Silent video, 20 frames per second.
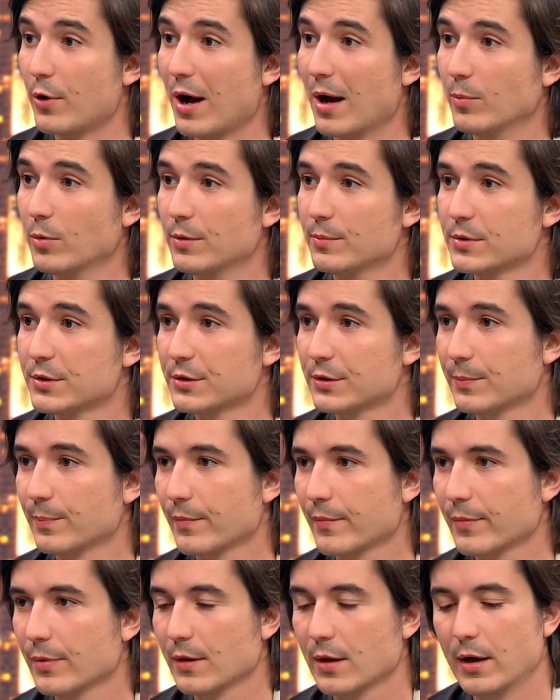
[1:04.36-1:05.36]
problems.
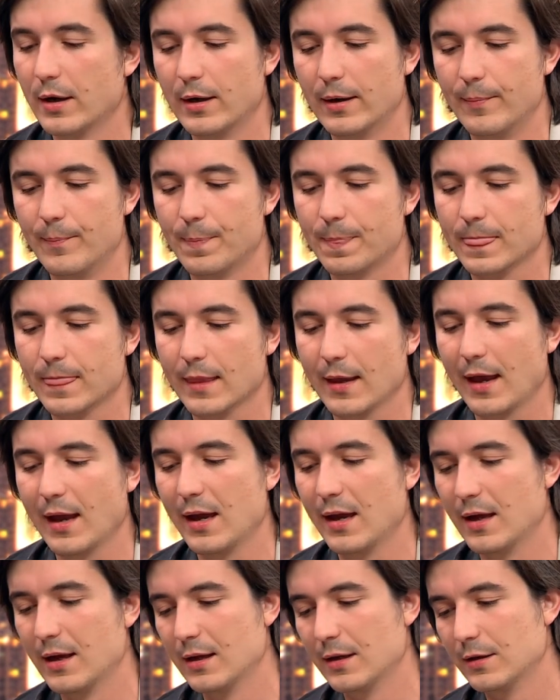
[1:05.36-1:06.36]

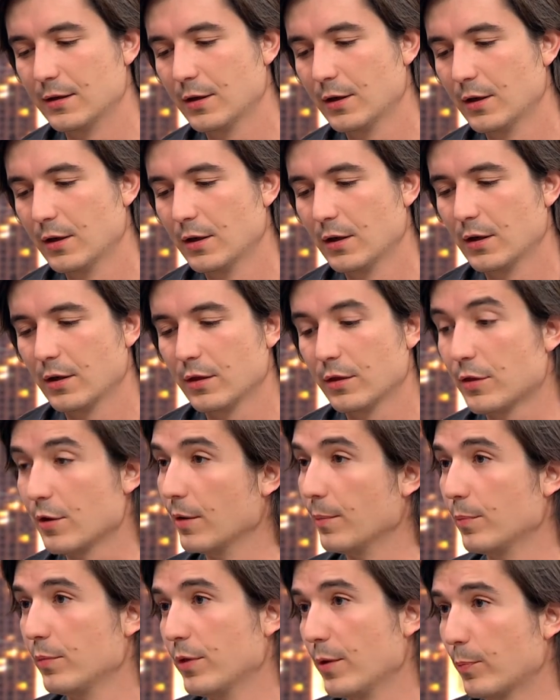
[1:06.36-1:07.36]
And
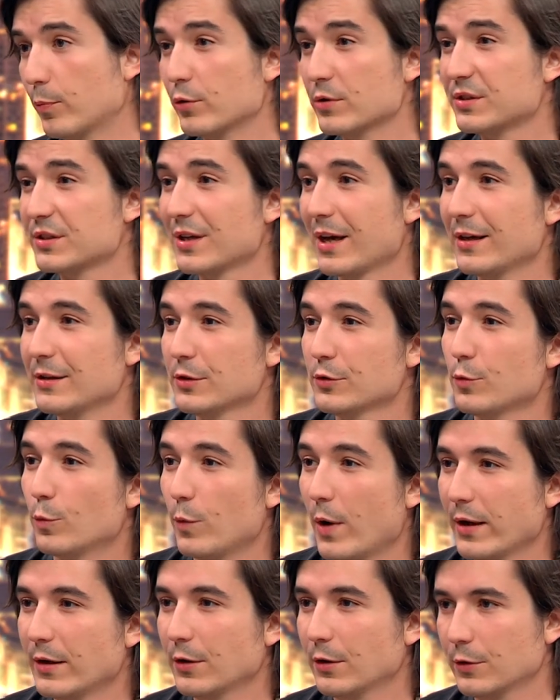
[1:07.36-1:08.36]
the precise
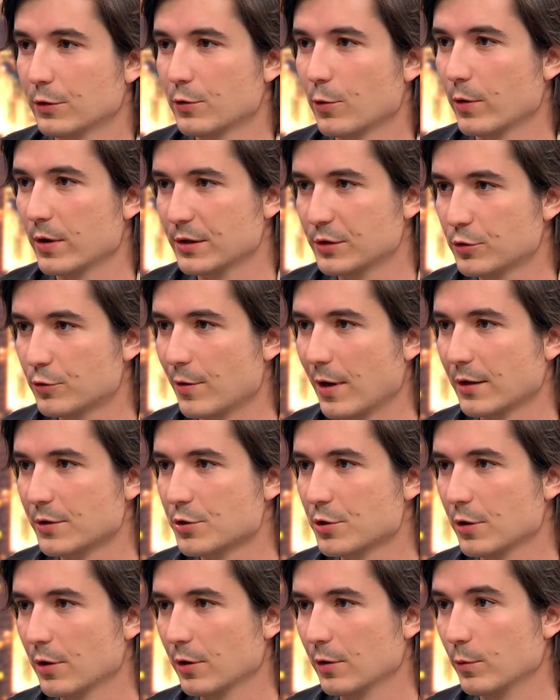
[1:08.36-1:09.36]
regulatory
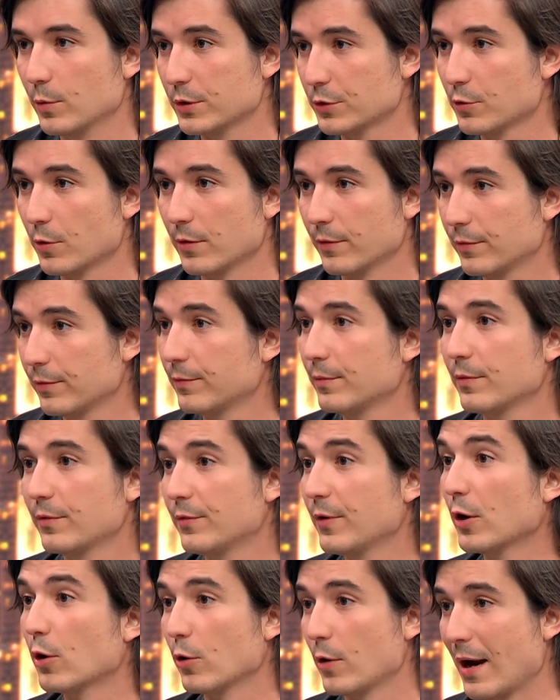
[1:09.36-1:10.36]
structure we sort of
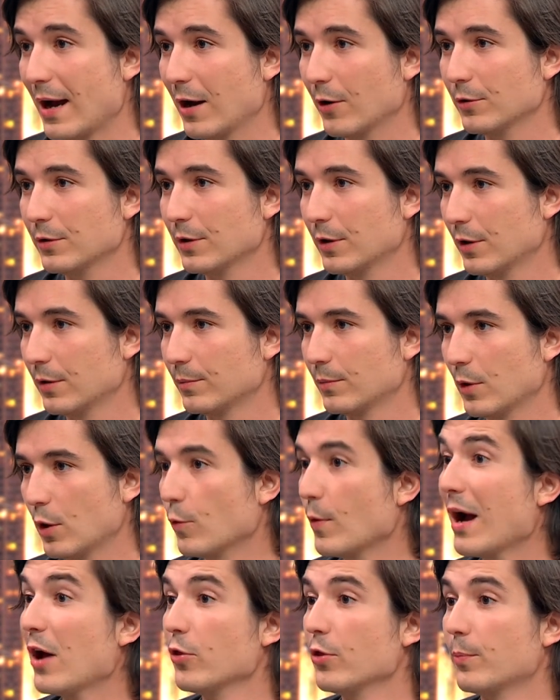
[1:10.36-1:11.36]
figure out
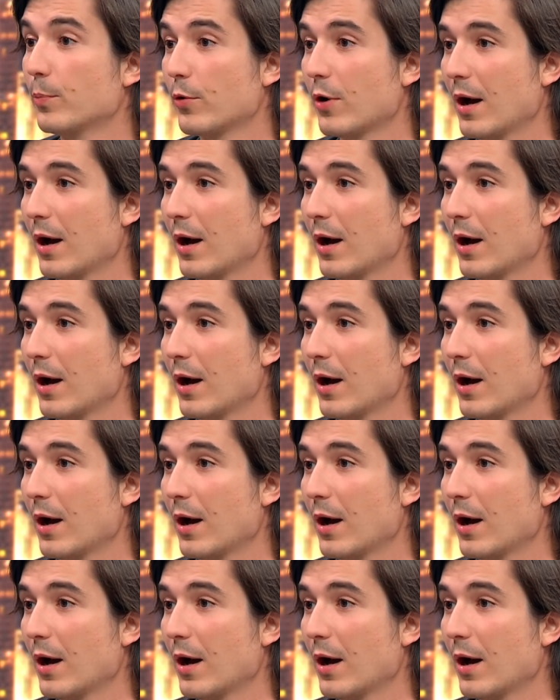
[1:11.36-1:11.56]
around the